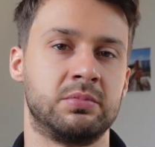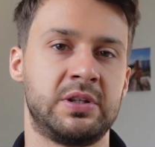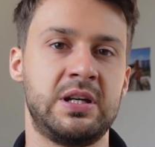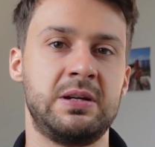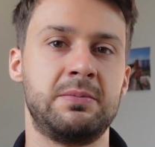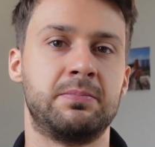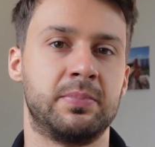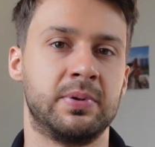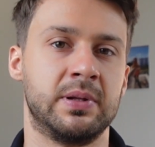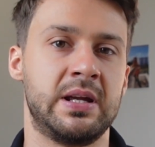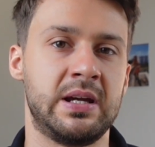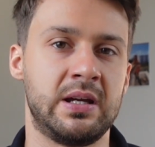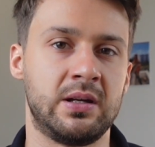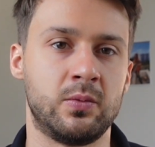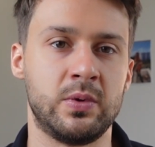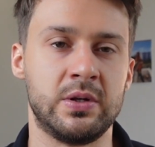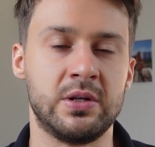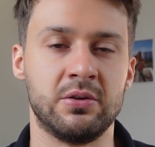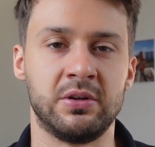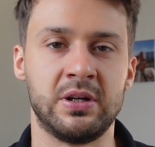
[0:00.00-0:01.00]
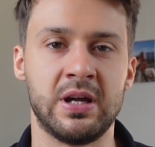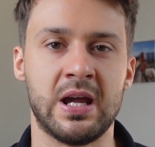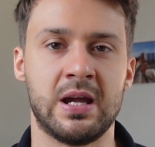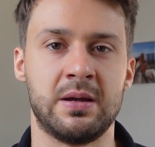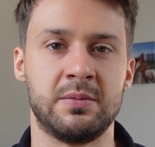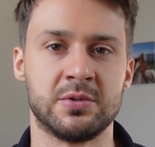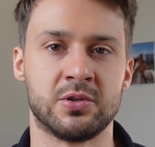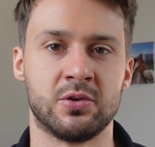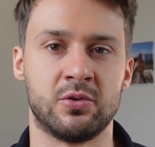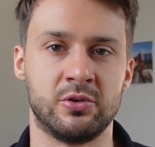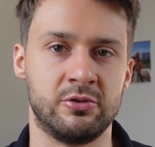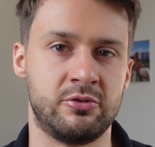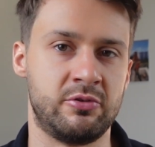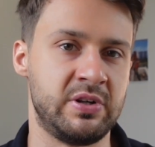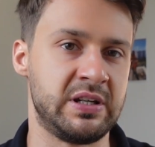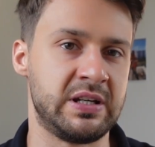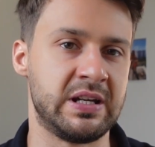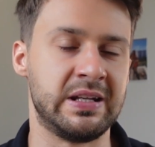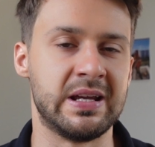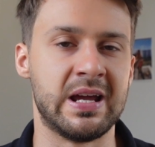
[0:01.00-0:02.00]
keep playing video games or
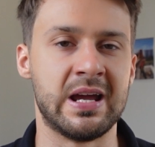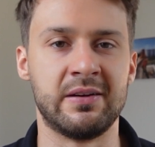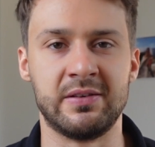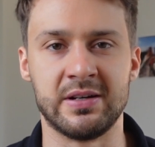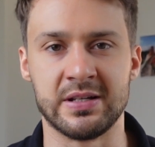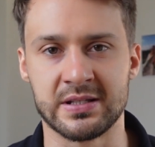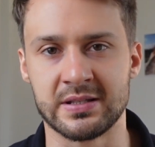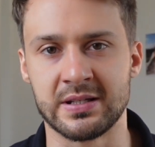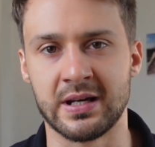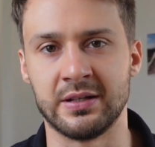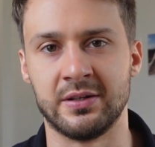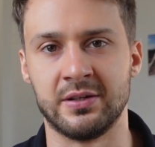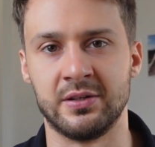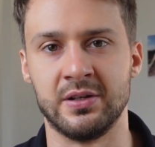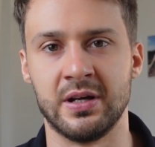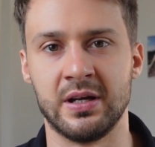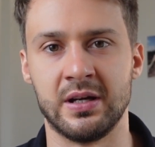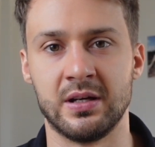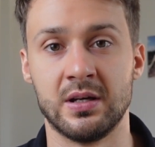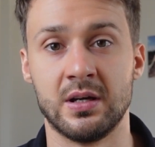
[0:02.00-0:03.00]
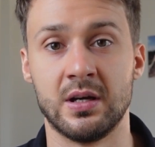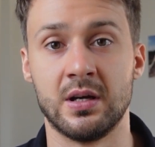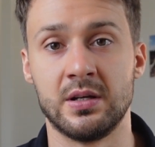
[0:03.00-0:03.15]
drinking every Saturday.